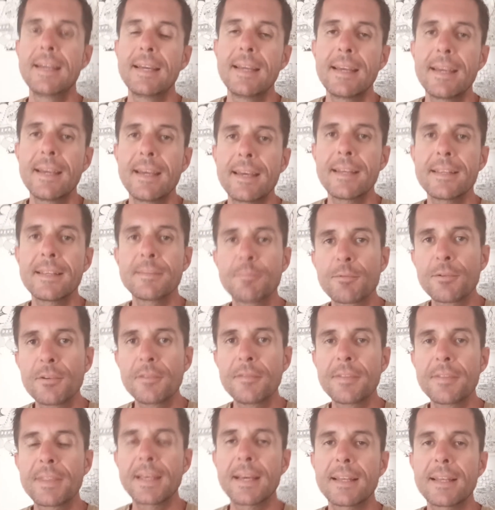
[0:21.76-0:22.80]
It is proven
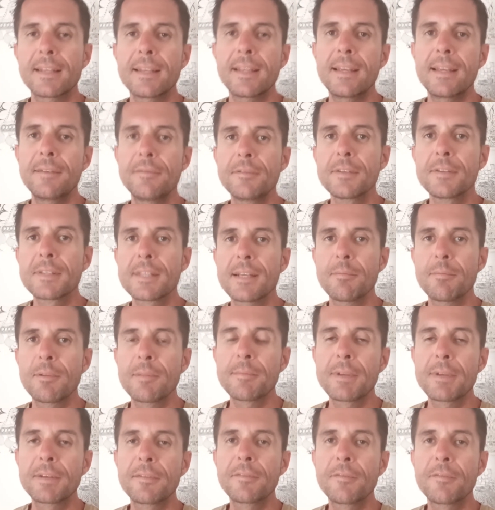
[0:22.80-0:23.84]
that if you supplement
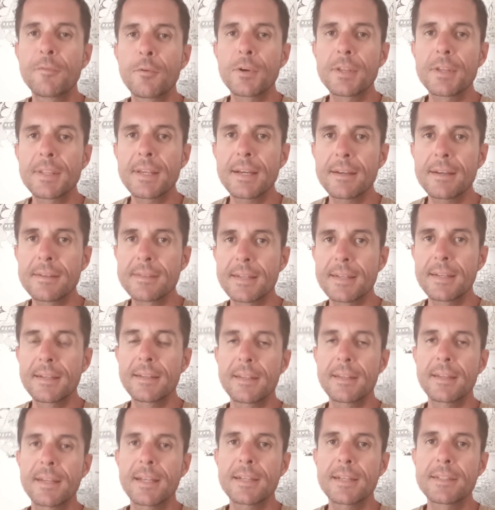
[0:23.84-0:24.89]
4,000
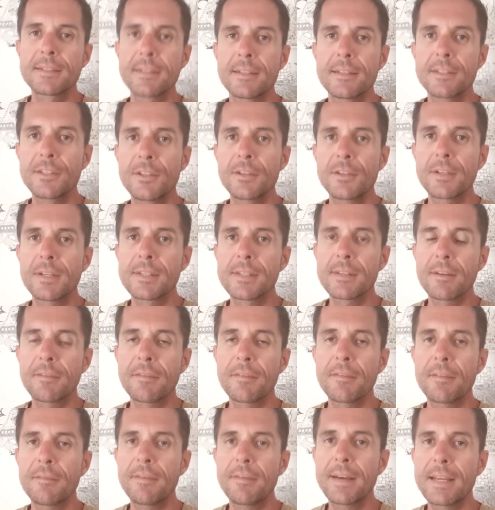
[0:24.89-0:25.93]
international units of
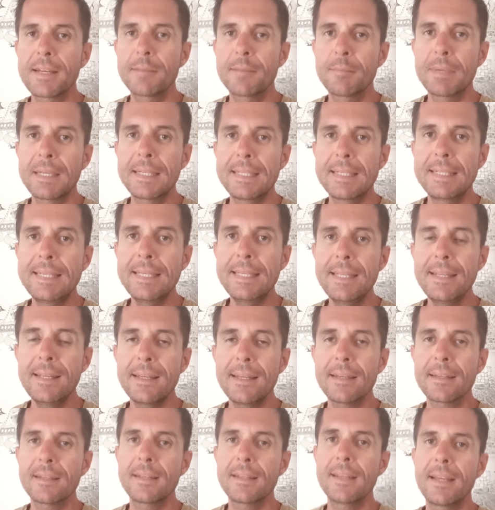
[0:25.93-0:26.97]
vitamin D
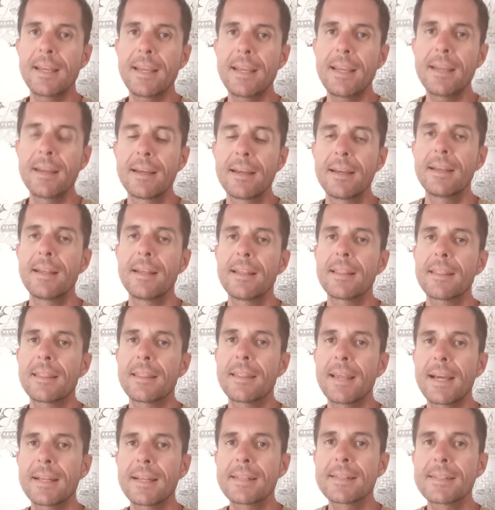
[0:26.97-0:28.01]
a day,
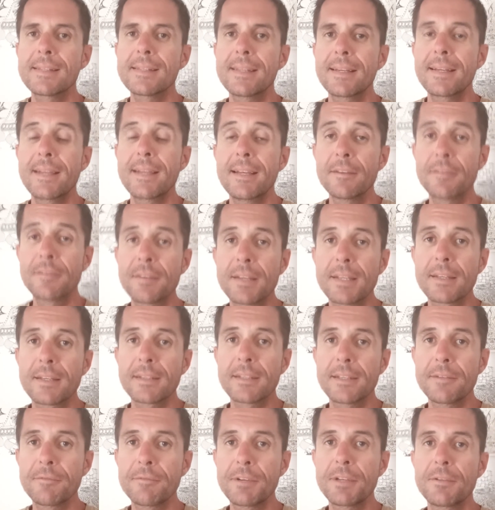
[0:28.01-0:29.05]
that significantly
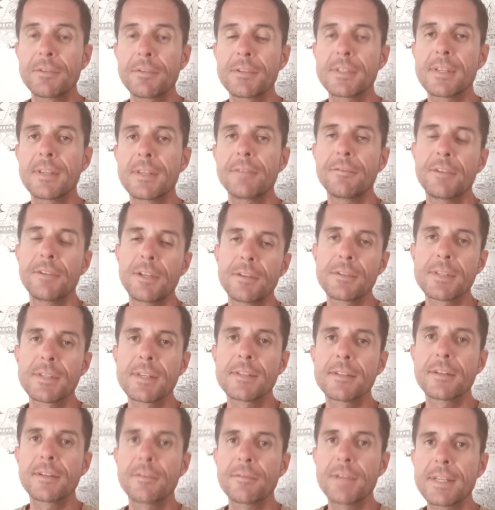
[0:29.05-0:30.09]
reduces
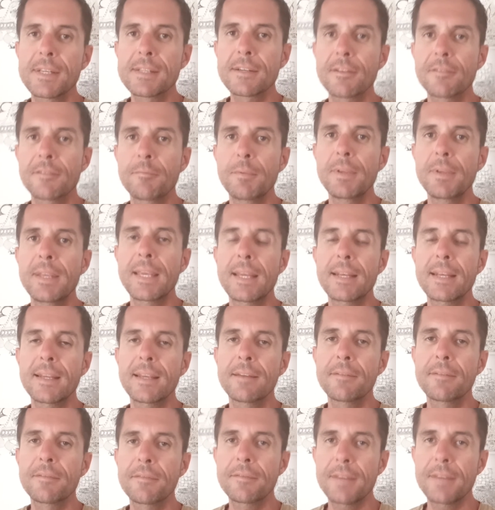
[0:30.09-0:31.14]
your risk of getting
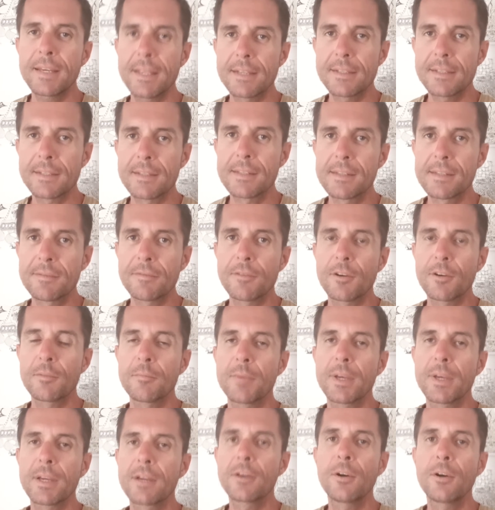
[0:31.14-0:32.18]
infections from a
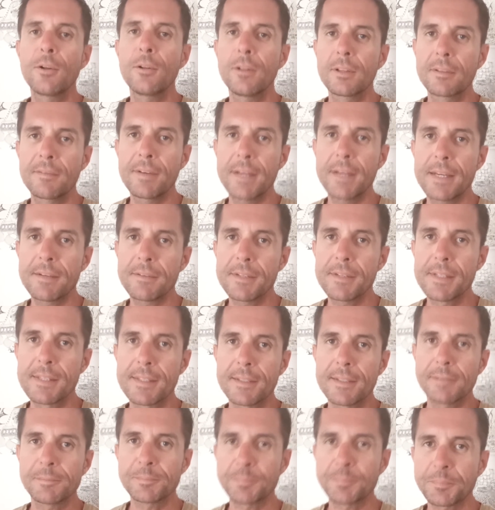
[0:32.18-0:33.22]
cold
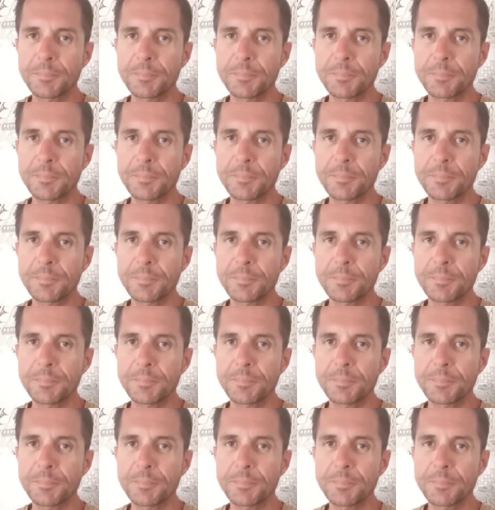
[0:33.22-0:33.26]
virus.